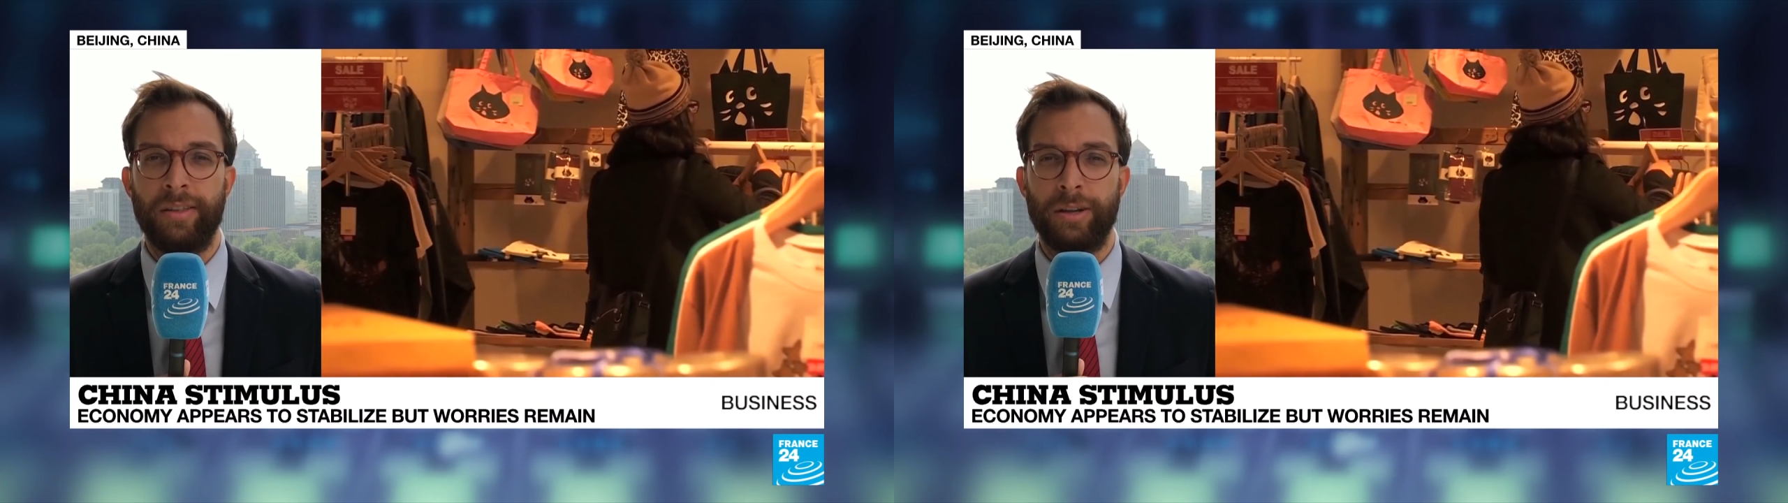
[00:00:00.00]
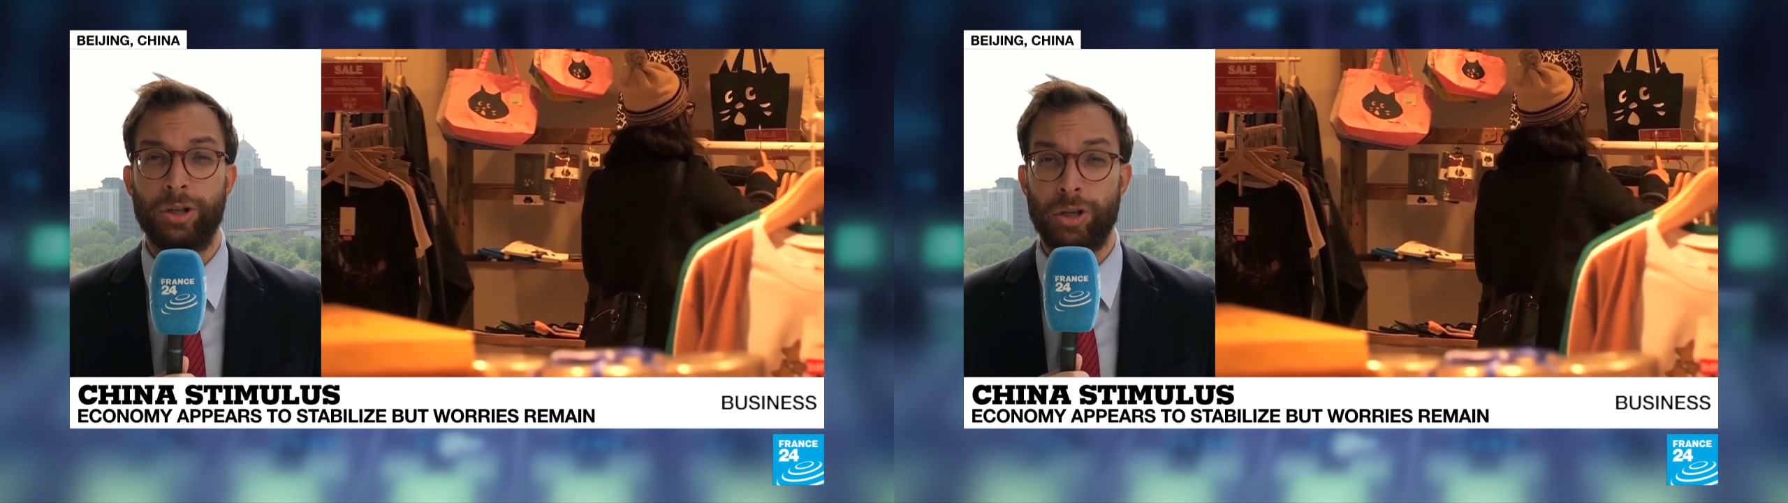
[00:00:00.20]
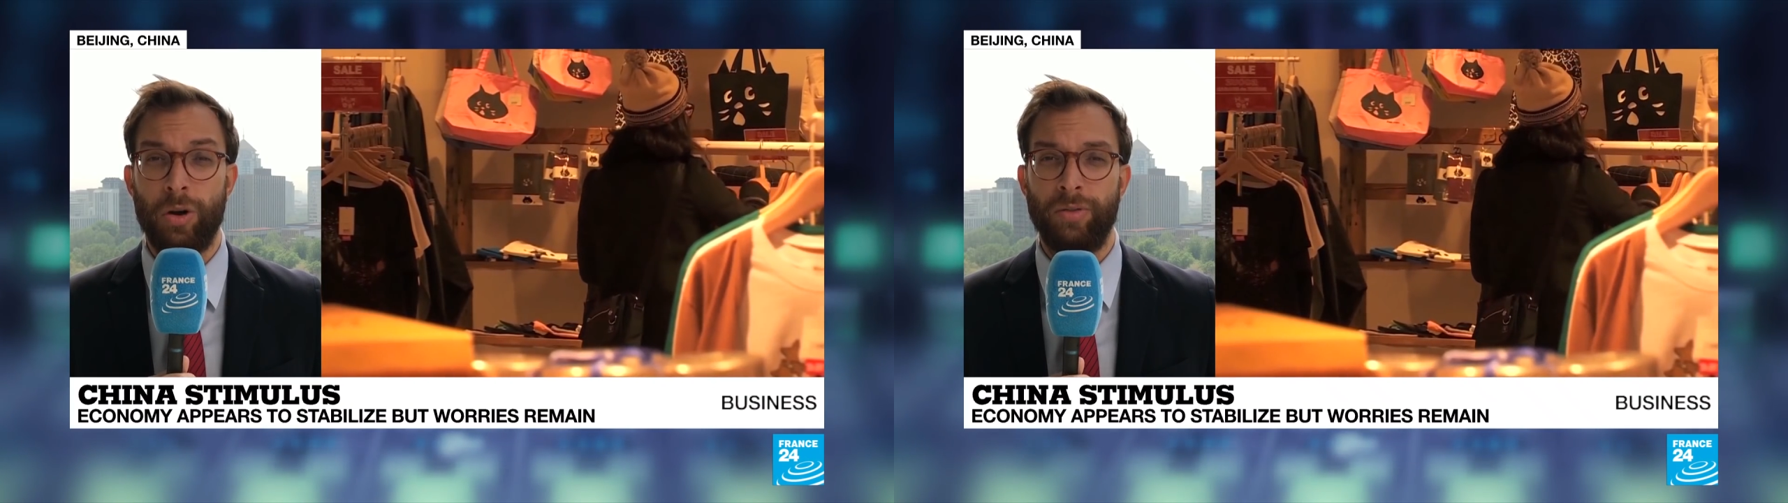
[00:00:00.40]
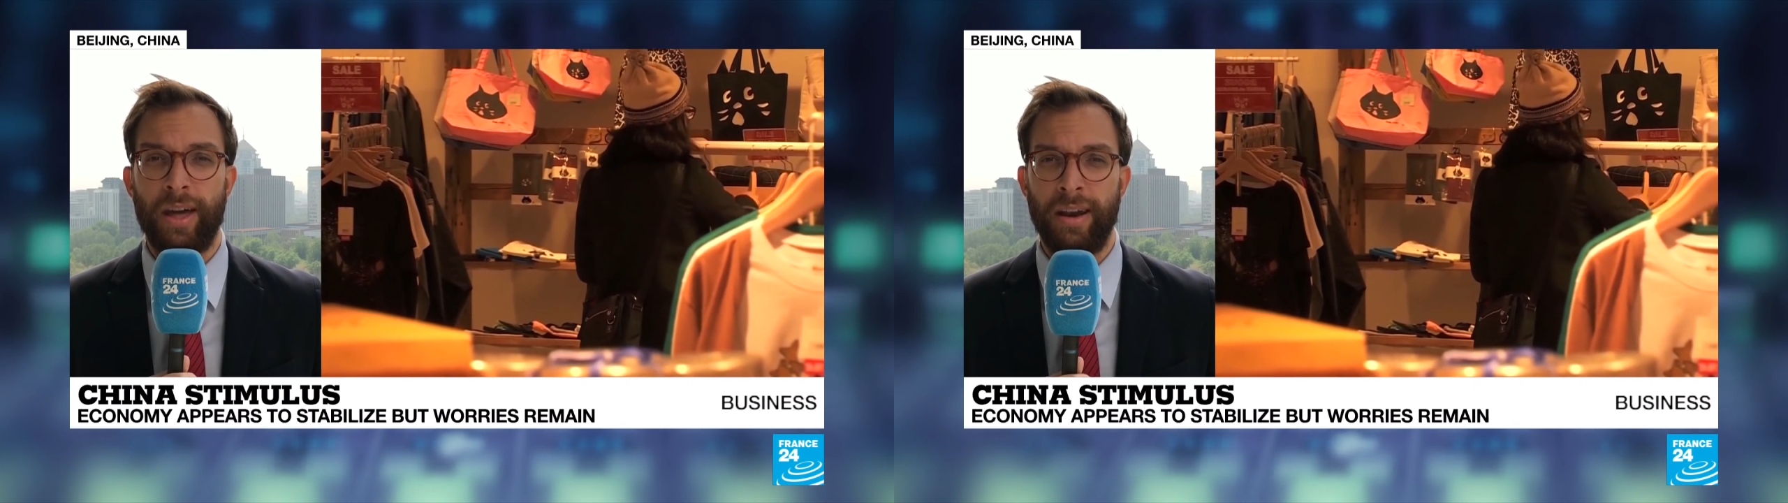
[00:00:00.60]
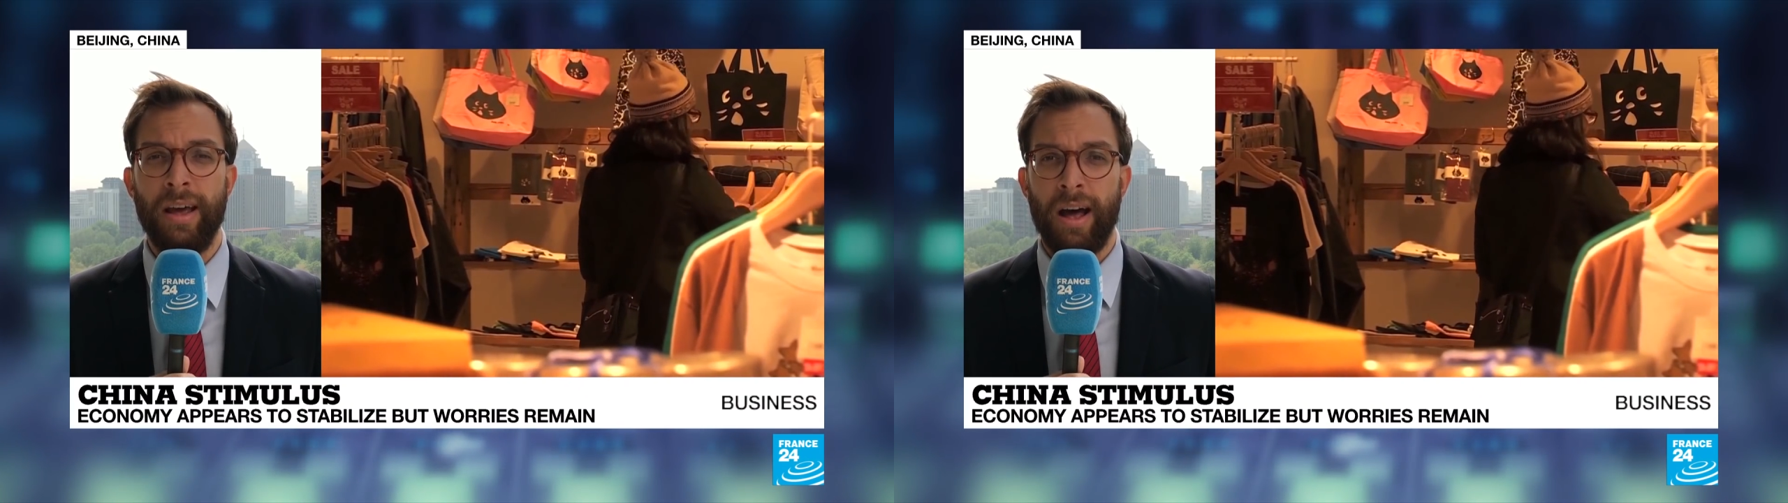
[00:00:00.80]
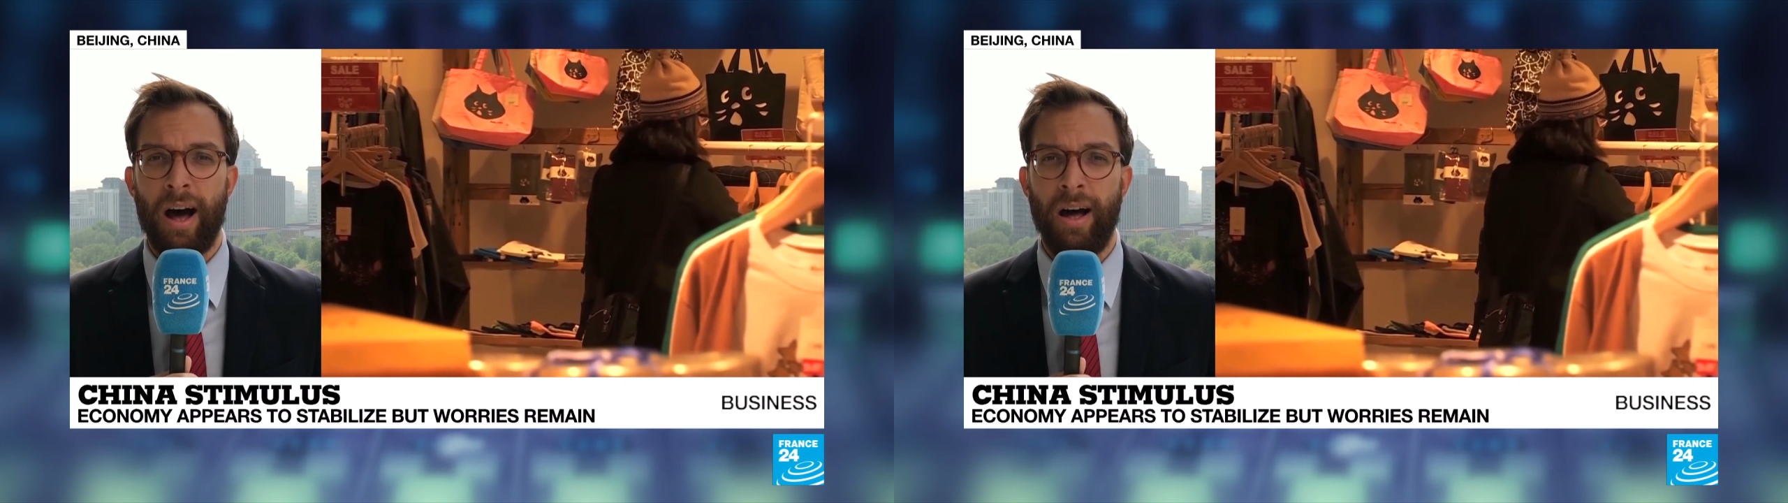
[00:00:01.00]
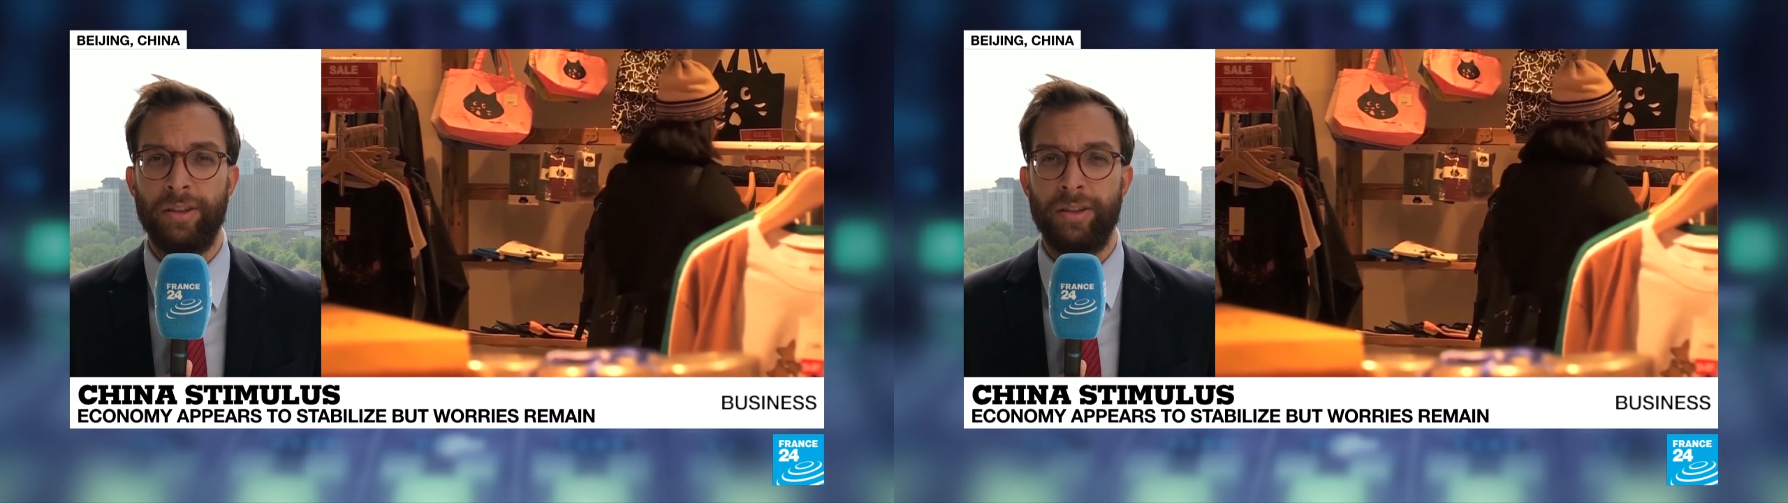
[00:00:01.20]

that show that uh,